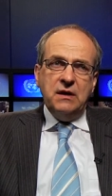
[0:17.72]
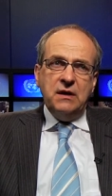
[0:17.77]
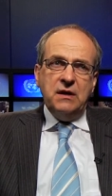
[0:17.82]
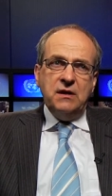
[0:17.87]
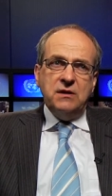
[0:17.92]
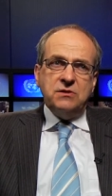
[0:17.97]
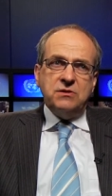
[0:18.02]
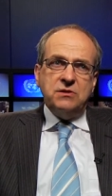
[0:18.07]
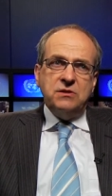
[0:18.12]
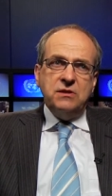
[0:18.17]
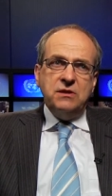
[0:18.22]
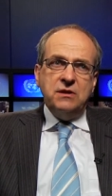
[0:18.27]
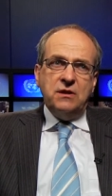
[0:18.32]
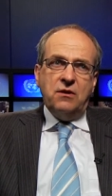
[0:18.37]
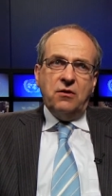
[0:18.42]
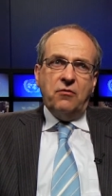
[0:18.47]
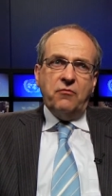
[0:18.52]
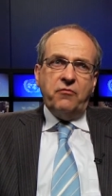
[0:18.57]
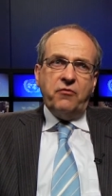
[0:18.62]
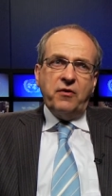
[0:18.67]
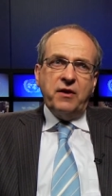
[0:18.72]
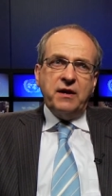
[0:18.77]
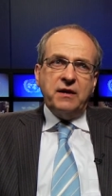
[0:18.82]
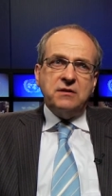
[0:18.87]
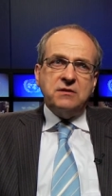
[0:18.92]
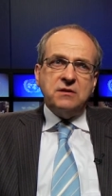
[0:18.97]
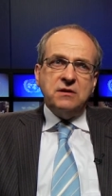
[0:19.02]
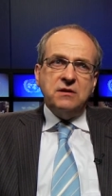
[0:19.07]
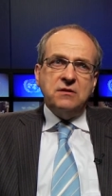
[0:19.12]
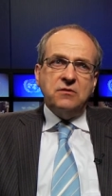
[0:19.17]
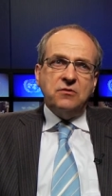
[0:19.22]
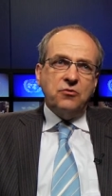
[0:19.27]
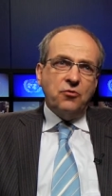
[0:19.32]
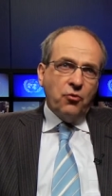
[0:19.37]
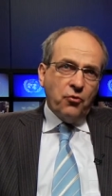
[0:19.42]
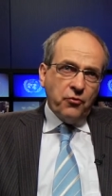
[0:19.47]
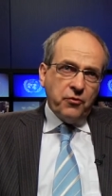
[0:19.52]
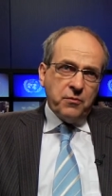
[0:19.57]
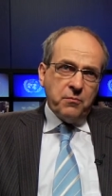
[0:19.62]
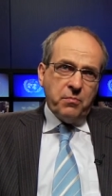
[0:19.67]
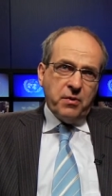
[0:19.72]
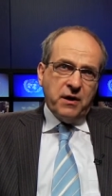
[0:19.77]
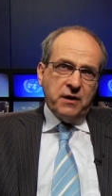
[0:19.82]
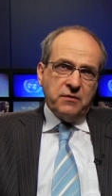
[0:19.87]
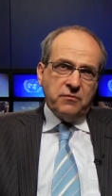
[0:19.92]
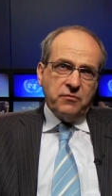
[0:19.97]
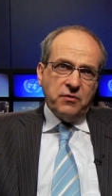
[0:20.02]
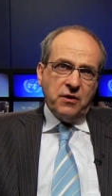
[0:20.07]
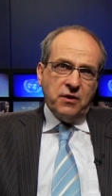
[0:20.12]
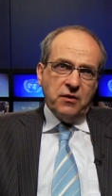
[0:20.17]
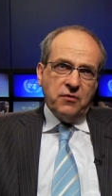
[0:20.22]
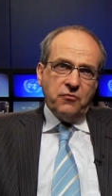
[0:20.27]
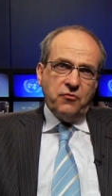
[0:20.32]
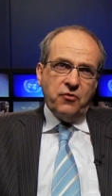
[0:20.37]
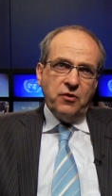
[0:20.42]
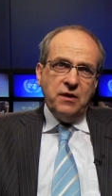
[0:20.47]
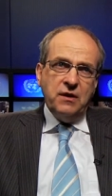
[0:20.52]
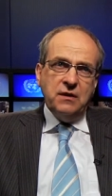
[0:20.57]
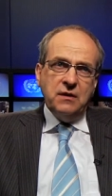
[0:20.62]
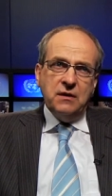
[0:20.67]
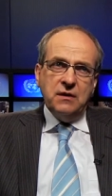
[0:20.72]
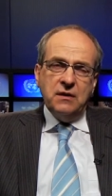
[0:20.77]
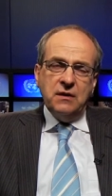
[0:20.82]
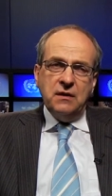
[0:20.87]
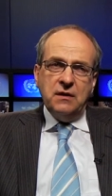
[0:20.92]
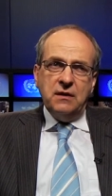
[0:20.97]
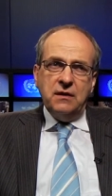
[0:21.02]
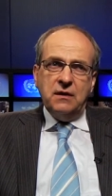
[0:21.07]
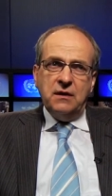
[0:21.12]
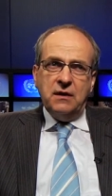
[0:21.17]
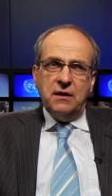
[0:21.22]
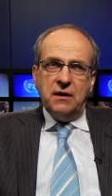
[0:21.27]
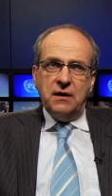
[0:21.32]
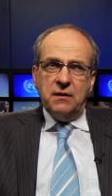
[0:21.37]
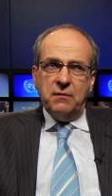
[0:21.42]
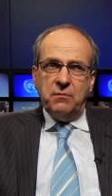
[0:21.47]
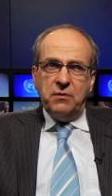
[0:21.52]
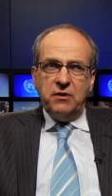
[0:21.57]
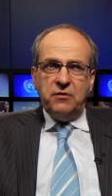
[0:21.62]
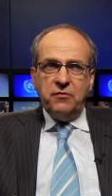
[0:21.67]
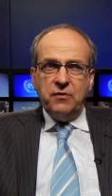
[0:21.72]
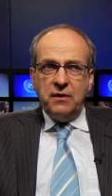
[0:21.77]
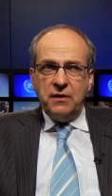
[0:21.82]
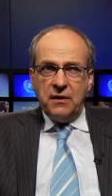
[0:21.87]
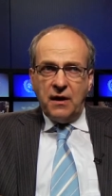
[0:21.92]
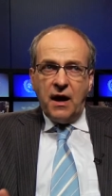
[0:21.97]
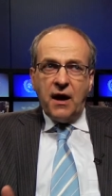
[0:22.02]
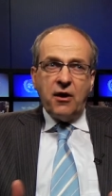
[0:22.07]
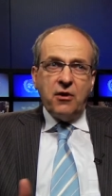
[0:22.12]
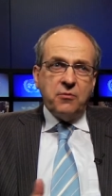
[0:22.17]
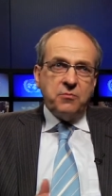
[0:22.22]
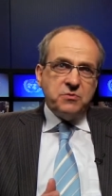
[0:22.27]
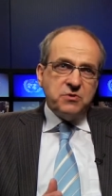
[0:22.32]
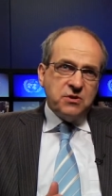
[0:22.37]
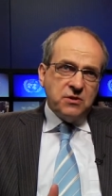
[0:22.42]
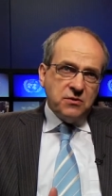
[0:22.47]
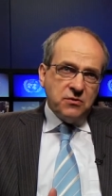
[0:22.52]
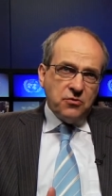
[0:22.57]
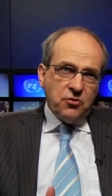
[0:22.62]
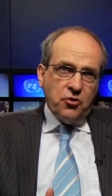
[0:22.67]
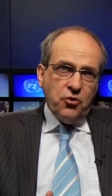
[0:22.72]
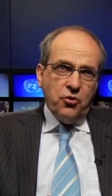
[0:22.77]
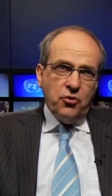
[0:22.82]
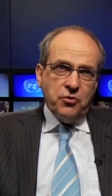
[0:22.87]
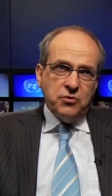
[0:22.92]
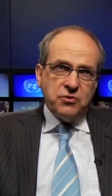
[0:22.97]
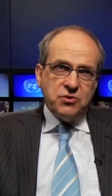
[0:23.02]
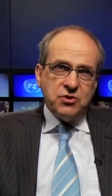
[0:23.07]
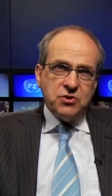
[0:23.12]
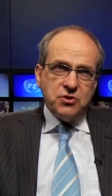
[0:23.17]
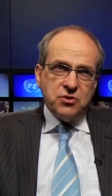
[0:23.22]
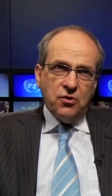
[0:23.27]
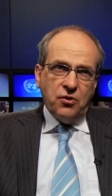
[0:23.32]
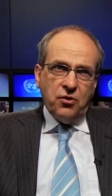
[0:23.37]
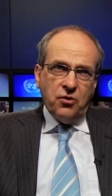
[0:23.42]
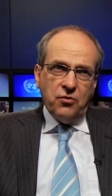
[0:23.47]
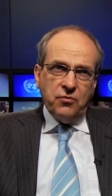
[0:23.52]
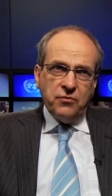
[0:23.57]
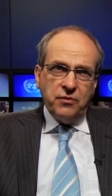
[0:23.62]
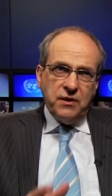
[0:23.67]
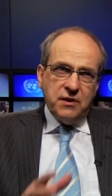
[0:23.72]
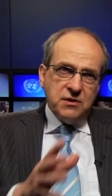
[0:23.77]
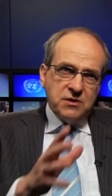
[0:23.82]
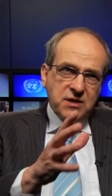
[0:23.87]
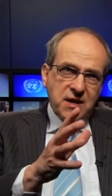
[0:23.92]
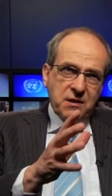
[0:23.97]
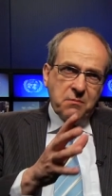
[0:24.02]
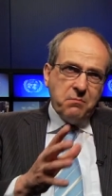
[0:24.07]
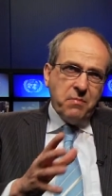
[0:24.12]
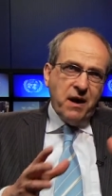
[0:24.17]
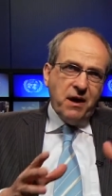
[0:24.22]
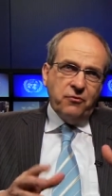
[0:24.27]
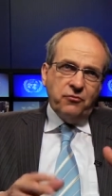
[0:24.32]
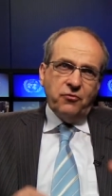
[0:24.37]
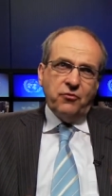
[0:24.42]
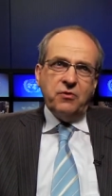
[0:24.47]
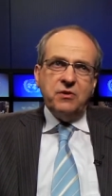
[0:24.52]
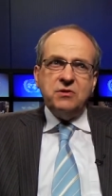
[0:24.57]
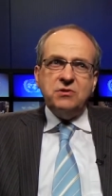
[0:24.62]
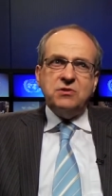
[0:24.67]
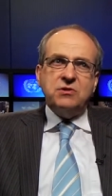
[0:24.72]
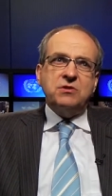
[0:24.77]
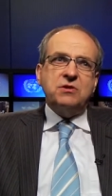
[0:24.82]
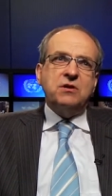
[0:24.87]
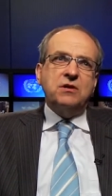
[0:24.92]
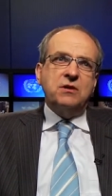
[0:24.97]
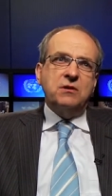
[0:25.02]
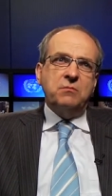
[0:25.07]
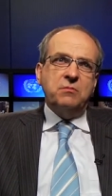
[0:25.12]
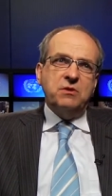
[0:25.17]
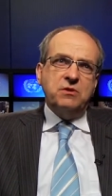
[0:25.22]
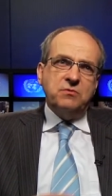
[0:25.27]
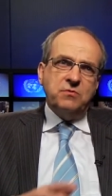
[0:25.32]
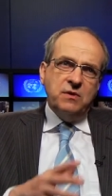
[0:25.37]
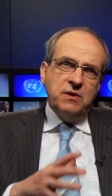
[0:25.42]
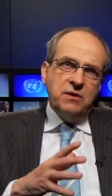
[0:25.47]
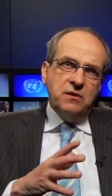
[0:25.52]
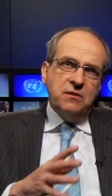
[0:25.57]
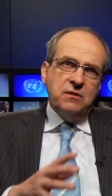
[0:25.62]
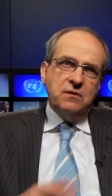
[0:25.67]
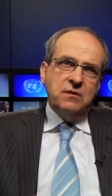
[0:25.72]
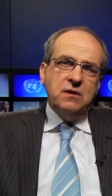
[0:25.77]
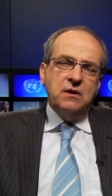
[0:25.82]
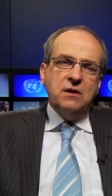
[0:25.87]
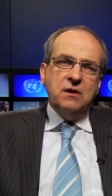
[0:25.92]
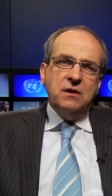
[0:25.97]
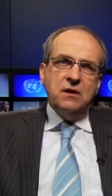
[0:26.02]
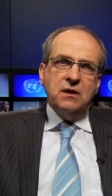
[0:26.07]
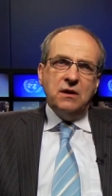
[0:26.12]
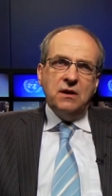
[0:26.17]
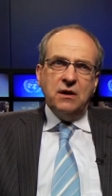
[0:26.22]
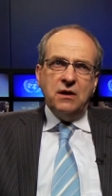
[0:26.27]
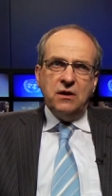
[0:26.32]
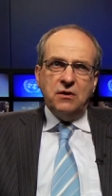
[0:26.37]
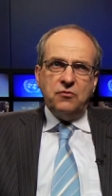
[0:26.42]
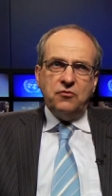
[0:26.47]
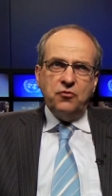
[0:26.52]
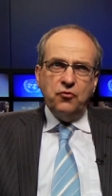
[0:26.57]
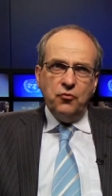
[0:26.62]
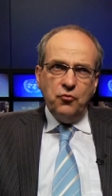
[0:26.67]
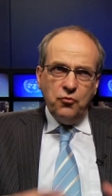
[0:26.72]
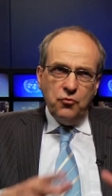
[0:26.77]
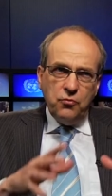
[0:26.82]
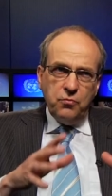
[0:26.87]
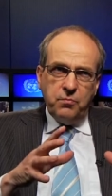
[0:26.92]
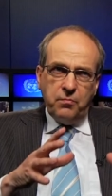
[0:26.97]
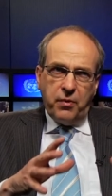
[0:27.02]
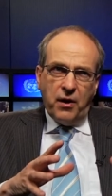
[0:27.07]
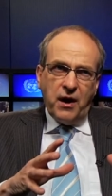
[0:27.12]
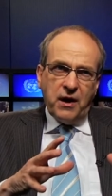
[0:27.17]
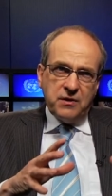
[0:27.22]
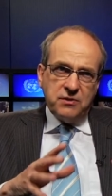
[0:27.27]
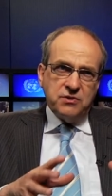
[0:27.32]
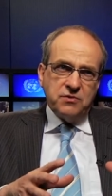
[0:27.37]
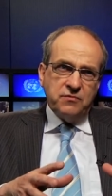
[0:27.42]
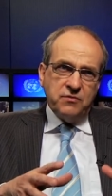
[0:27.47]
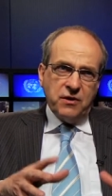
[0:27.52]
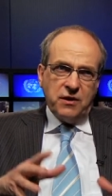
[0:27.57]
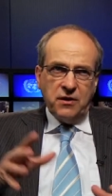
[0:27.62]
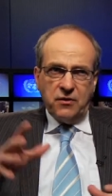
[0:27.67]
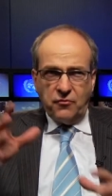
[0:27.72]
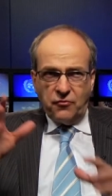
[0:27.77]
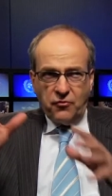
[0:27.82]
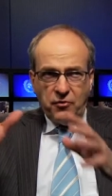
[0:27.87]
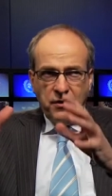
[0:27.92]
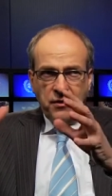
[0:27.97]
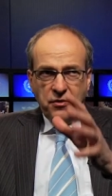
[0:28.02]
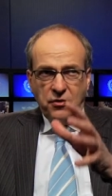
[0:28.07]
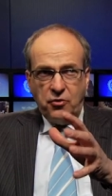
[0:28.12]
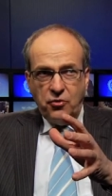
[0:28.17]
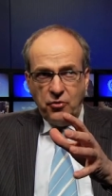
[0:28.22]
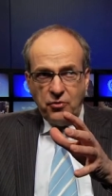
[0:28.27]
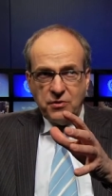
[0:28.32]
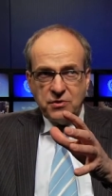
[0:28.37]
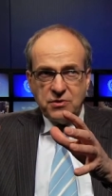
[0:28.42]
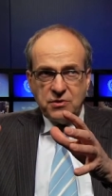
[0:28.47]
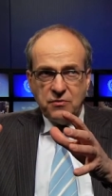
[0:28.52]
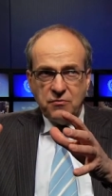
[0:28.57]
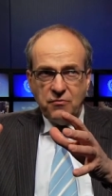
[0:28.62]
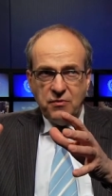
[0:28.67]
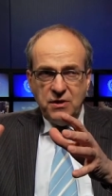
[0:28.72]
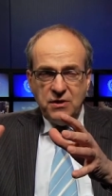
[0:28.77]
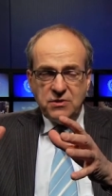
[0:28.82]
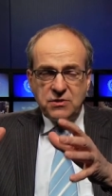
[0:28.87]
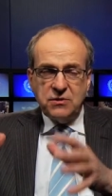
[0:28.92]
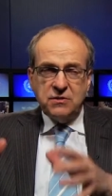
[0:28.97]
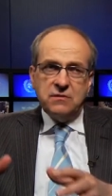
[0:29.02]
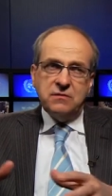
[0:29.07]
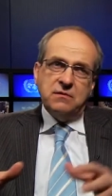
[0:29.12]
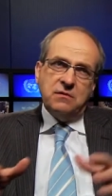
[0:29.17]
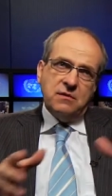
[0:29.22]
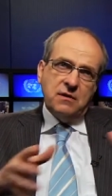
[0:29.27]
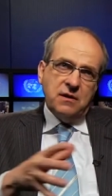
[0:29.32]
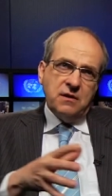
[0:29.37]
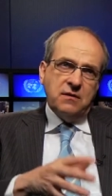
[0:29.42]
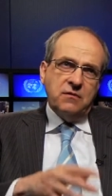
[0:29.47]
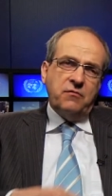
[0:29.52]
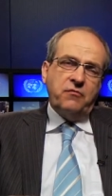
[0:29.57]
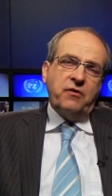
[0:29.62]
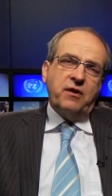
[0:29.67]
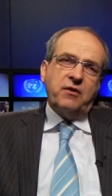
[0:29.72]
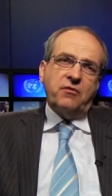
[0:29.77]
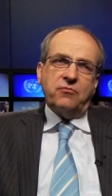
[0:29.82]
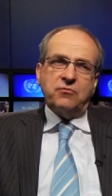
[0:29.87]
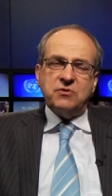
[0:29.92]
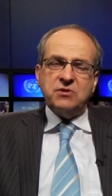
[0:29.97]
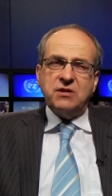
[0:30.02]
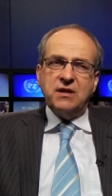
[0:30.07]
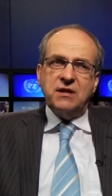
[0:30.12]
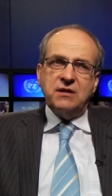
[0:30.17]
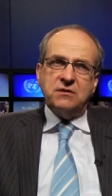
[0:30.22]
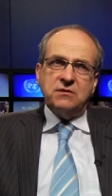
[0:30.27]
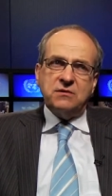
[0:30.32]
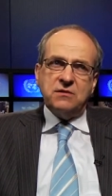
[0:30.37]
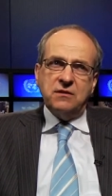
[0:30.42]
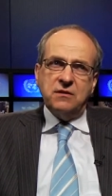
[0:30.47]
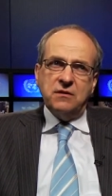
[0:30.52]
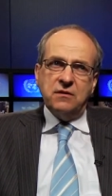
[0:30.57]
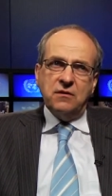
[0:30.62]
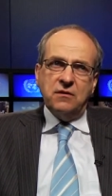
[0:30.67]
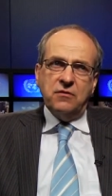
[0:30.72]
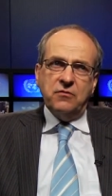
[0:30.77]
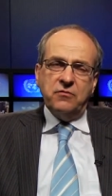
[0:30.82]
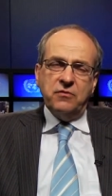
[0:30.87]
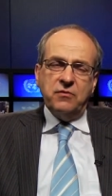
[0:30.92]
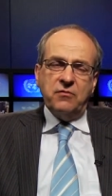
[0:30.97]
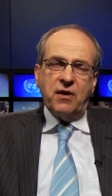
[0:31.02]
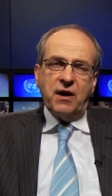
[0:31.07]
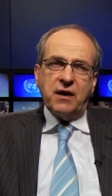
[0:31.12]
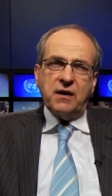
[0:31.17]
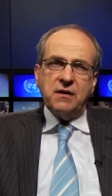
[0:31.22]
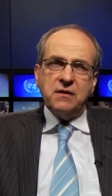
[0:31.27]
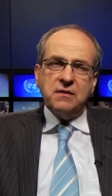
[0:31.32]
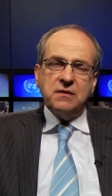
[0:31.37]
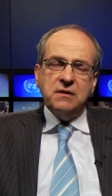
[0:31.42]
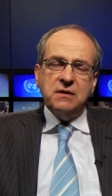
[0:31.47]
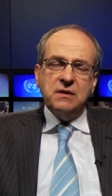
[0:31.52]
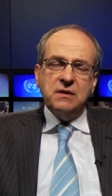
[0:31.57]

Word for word: is the conflict in the northern part of the country uh, between Arabs and Kurds on the exact boundaries uh, between uh, two parts of the country, the Kurdistan region and the federal state uh, of Iraq.